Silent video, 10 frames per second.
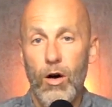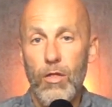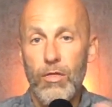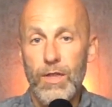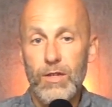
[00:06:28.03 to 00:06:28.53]

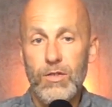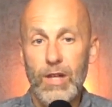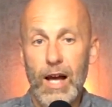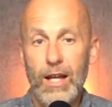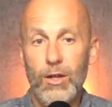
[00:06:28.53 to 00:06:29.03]
this
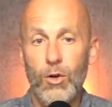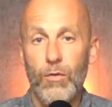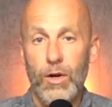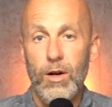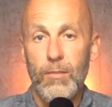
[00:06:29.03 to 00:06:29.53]
I can
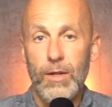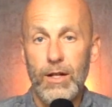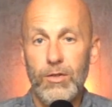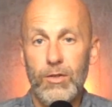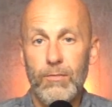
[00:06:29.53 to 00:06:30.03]
overcome
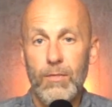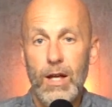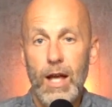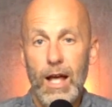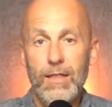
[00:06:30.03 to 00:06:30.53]
this.
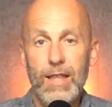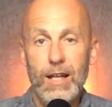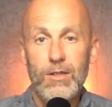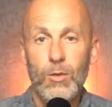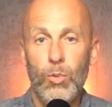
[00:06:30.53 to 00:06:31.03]
And
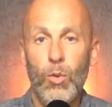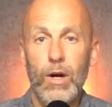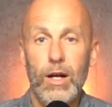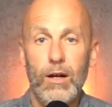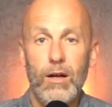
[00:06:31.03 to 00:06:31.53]
that's the
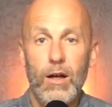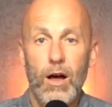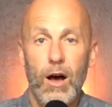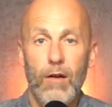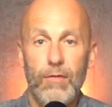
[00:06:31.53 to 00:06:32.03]
point
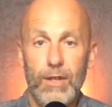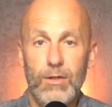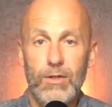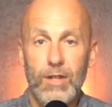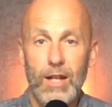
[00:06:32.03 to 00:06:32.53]
of
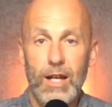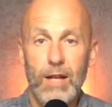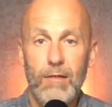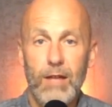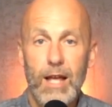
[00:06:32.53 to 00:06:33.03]
this
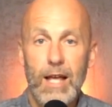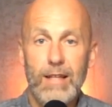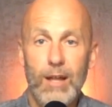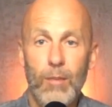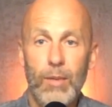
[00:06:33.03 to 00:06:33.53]
tonight
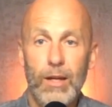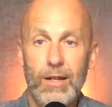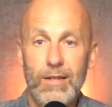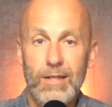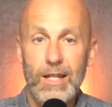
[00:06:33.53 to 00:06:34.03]
is helping
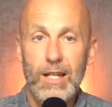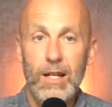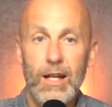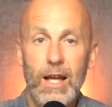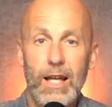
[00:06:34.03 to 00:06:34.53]
us see,
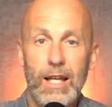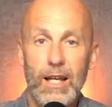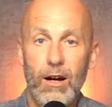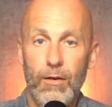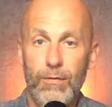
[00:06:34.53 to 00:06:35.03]

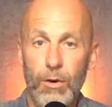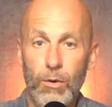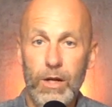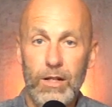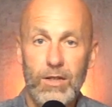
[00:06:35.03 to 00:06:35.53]
get our
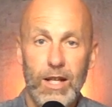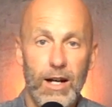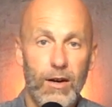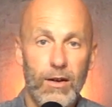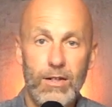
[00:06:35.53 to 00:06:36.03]
focus, get
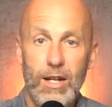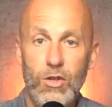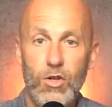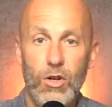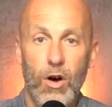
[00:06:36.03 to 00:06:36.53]
our
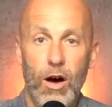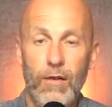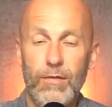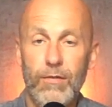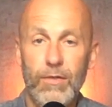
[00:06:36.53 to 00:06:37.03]
attention
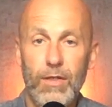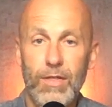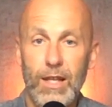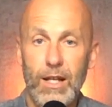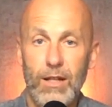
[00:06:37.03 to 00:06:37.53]
off of the
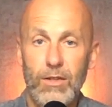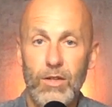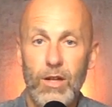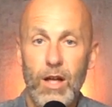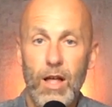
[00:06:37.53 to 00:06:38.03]

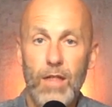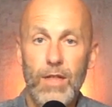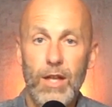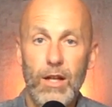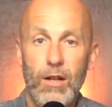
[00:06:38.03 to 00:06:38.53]
things
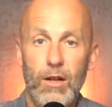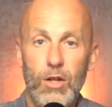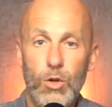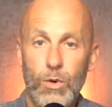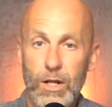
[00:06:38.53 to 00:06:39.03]
that
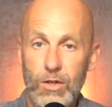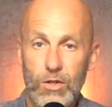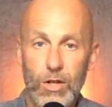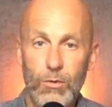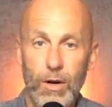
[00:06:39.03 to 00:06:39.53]
you can
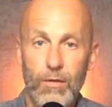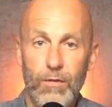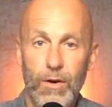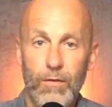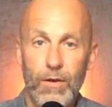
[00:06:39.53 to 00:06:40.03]
see right in
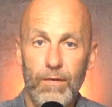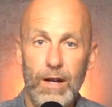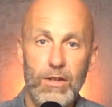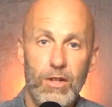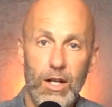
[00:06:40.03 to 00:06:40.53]
front of our
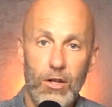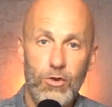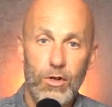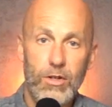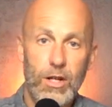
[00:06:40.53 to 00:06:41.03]
face and get
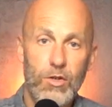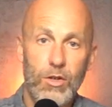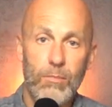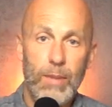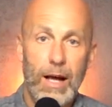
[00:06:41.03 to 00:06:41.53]
your
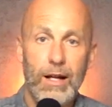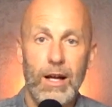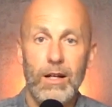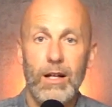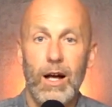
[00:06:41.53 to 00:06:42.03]
attention back
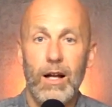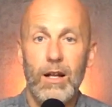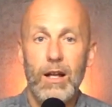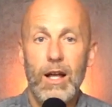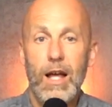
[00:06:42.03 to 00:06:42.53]
on God.
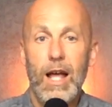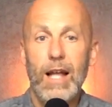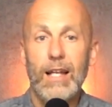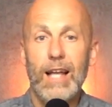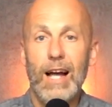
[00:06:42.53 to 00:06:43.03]

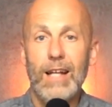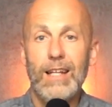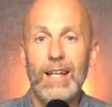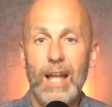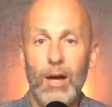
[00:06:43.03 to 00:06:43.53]
And God
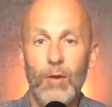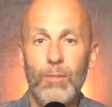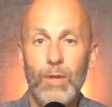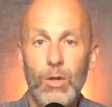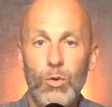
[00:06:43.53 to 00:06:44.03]
can
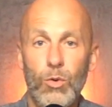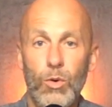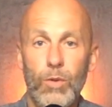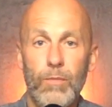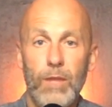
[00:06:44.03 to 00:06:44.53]
help
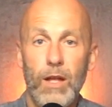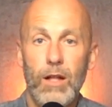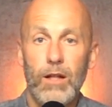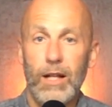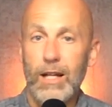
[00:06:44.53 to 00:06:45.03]
you,
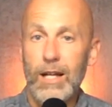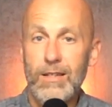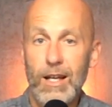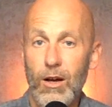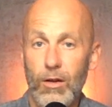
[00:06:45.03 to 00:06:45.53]
like I
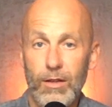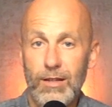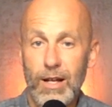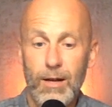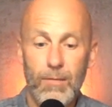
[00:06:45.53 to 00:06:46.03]
say all the
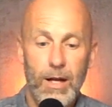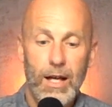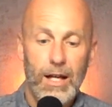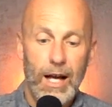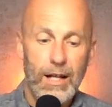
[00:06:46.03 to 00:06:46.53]
time,
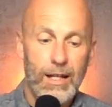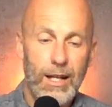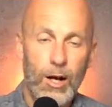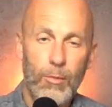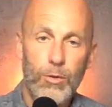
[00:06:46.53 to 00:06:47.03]
God
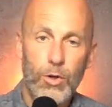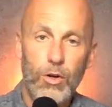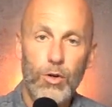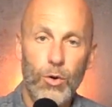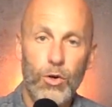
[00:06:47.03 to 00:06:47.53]
can help
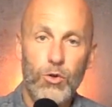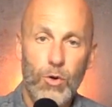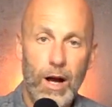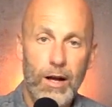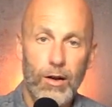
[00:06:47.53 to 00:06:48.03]
turn your
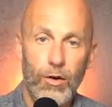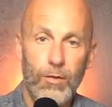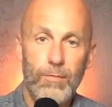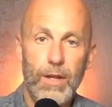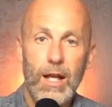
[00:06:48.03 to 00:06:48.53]

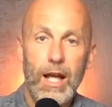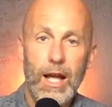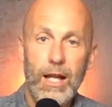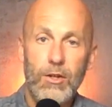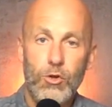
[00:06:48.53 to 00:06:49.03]
trial
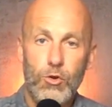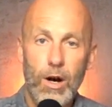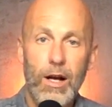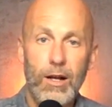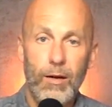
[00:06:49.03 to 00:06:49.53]
into
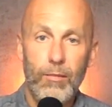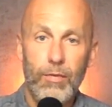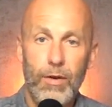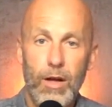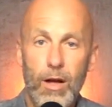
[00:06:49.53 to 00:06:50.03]

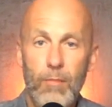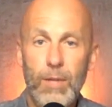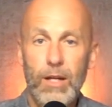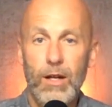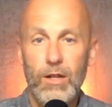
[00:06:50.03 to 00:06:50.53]
triumph
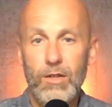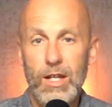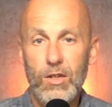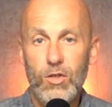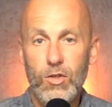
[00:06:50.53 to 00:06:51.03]
because
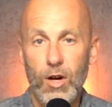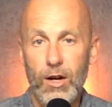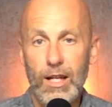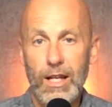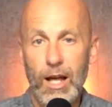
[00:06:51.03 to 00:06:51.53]
He's
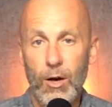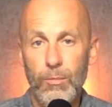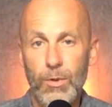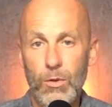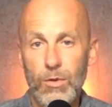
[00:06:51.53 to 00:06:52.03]
starting to
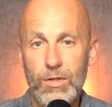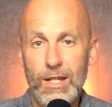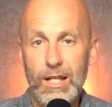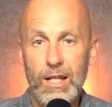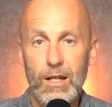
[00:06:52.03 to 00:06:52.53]
help you
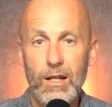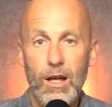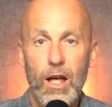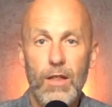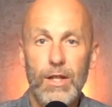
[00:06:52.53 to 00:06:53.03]
see
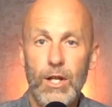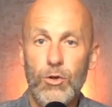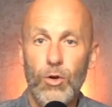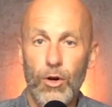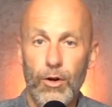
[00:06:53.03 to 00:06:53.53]
the
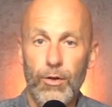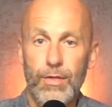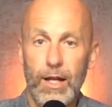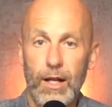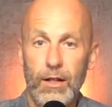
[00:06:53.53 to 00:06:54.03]
eternal
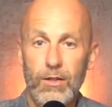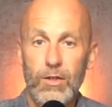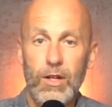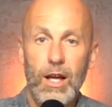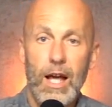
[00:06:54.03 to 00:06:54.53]

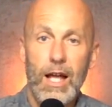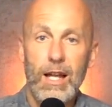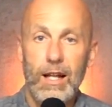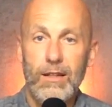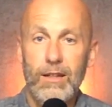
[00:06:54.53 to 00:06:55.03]
things and
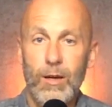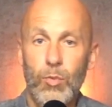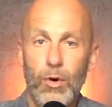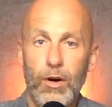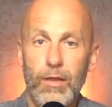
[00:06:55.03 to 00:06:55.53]
not the
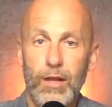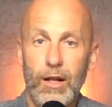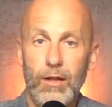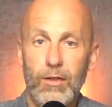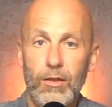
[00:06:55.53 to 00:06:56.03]
temporary
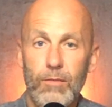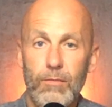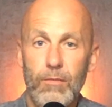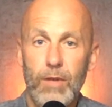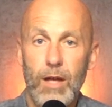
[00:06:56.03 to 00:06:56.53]
things.
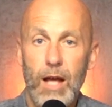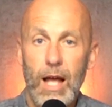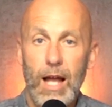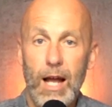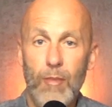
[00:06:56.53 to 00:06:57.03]

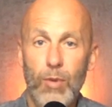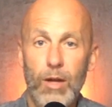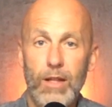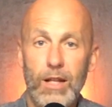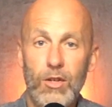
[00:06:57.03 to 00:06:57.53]
And I
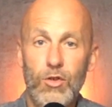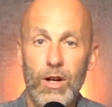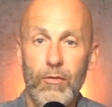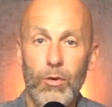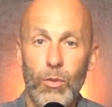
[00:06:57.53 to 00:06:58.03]
pray that each and
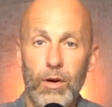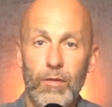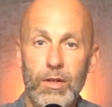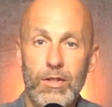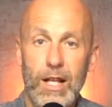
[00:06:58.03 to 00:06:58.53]
every one of
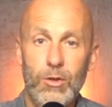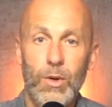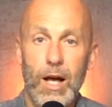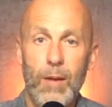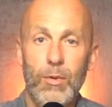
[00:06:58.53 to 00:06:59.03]
us, that's
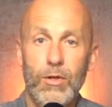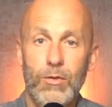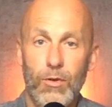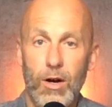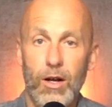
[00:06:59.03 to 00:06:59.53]
what happens
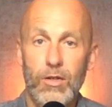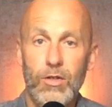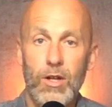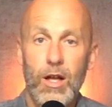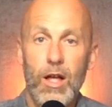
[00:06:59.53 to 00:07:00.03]
for
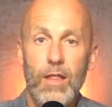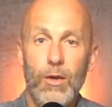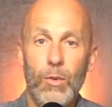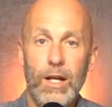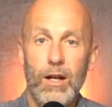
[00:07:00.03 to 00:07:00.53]
us,
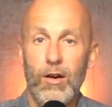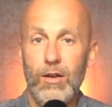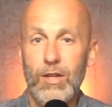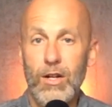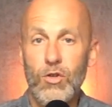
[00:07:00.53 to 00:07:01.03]
that we get our
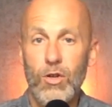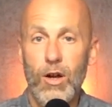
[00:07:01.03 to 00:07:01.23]
attention